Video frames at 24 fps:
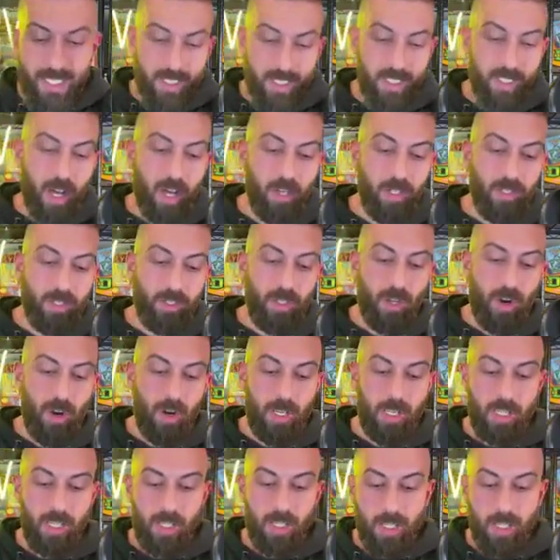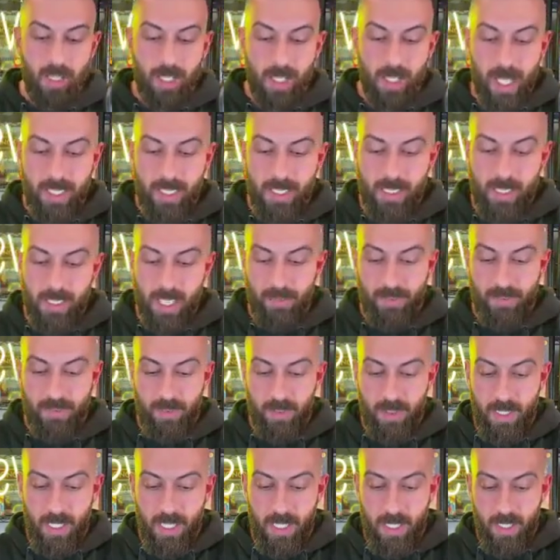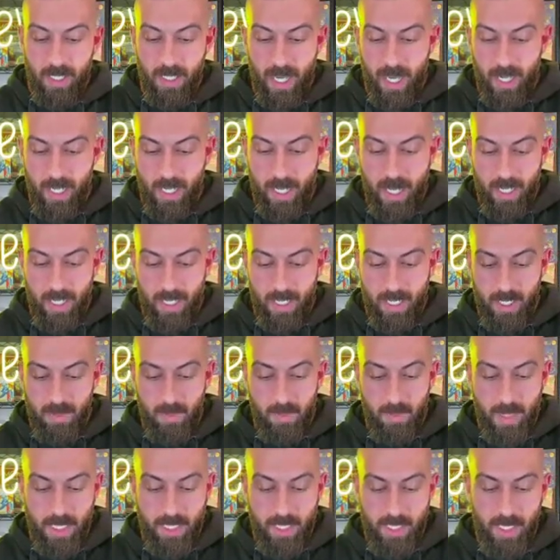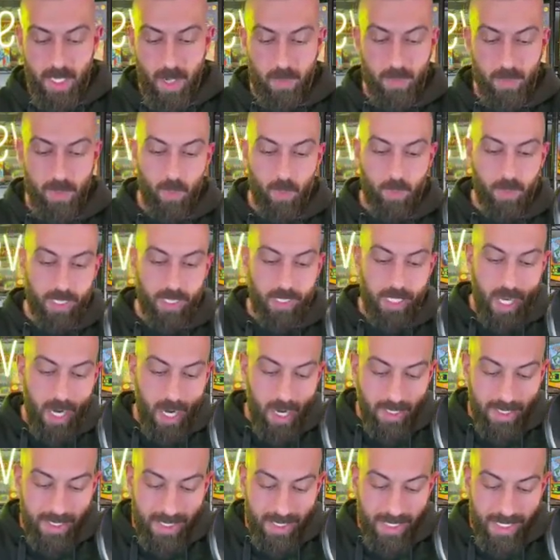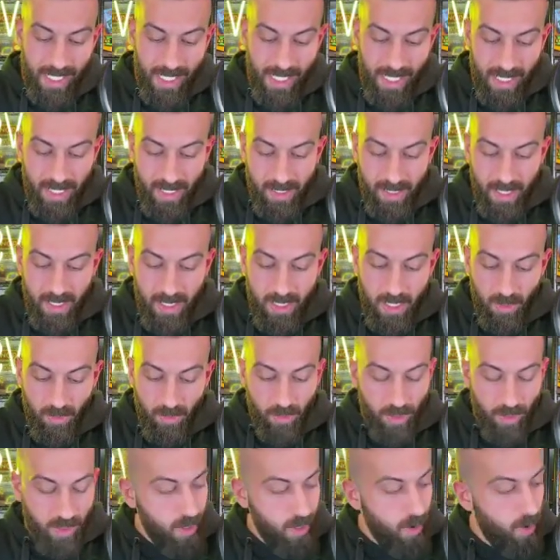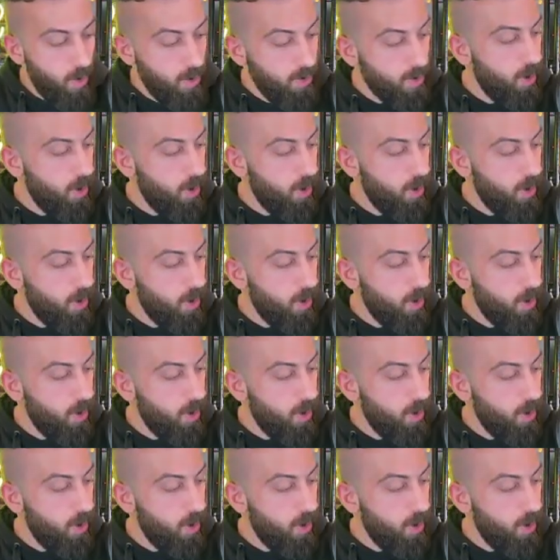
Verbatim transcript: it's 130, it's definitely you got to kind of mix it up a little bit there and see the different card